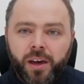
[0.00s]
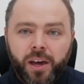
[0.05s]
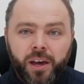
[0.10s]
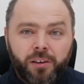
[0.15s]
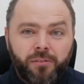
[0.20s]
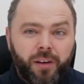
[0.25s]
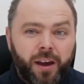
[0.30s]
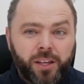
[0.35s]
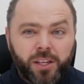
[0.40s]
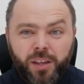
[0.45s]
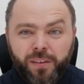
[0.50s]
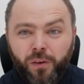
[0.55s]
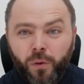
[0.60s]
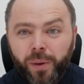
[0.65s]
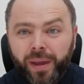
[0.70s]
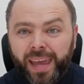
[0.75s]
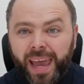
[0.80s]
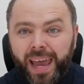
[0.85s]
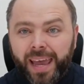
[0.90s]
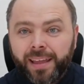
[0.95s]
Great. Just before we
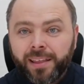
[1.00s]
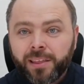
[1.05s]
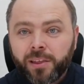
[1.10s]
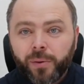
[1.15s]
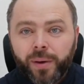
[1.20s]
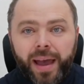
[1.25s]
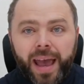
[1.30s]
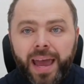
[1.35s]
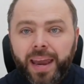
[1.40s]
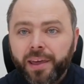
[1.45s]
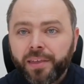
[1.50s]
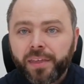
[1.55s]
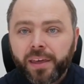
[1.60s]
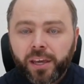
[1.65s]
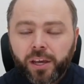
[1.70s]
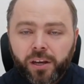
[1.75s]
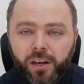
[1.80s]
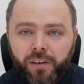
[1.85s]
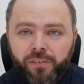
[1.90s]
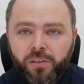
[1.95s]
get into it, anything
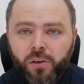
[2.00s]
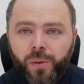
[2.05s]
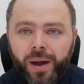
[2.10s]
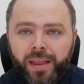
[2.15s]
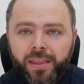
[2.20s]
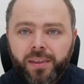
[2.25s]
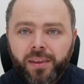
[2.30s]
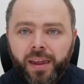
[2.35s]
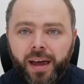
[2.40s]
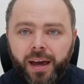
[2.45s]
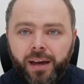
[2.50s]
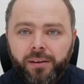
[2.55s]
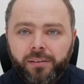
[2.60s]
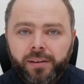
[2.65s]
you'd love to add to that?